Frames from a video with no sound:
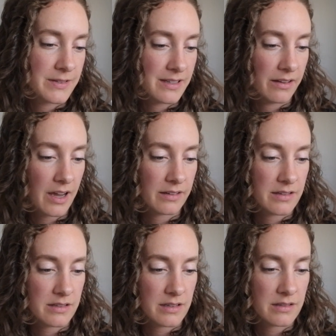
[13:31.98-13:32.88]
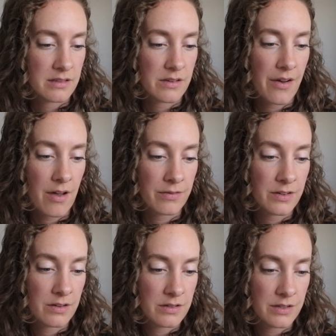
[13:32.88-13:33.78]
celiac disease is
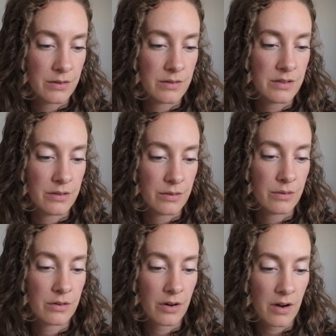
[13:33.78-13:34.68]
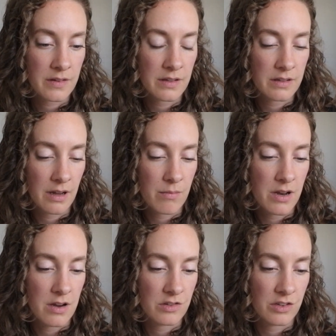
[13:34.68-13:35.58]
often due to
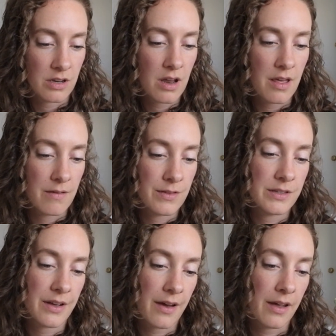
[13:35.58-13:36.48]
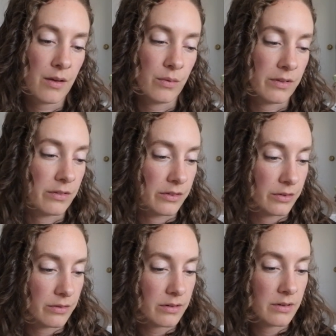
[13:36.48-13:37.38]
cross-contamination of the diet with
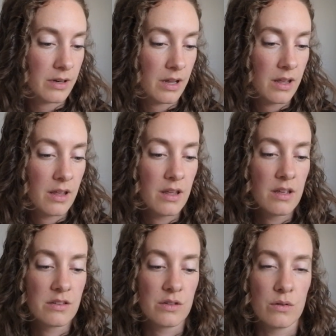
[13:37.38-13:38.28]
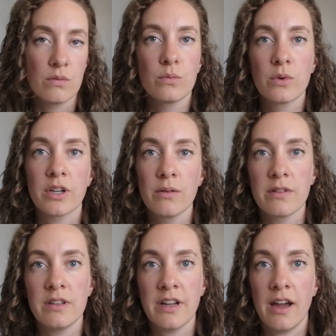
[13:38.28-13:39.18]
gluten. So working
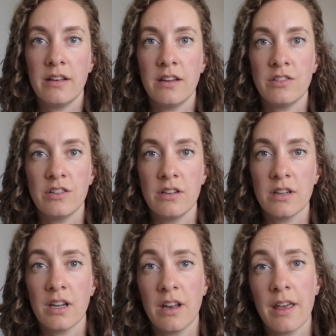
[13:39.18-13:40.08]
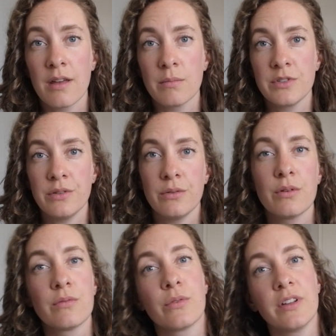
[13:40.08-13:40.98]
with a dietitian can help to
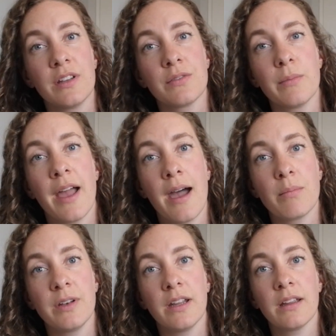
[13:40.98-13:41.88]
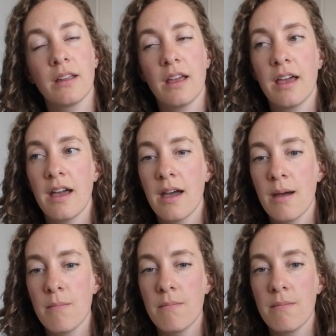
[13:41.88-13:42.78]
avoid this from happening.
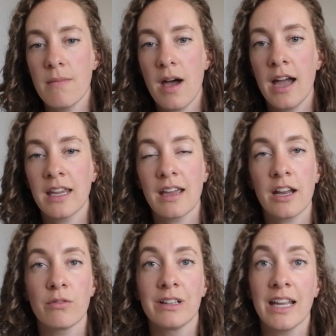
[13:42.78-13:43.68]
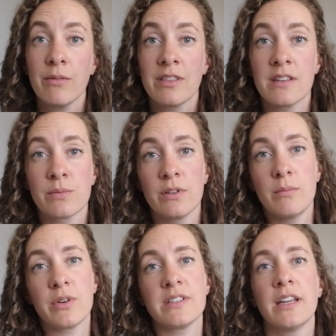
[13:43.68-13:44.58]
Um, I can kind of relate with this one
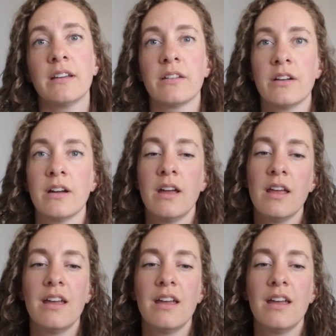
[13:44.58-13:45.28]
in particular